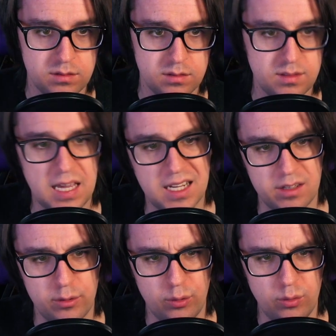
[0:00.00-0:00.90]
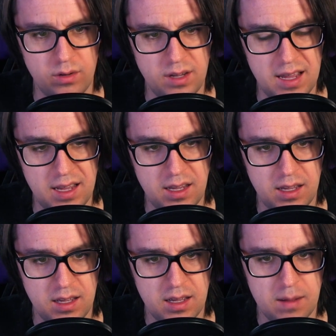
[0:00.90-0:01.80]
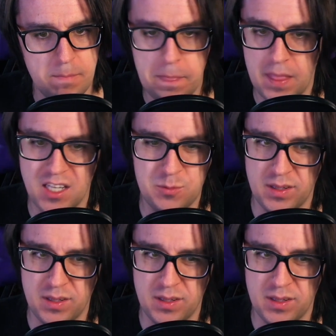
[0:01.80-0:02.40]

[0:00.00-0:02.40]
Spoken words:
Keglune? It's spelled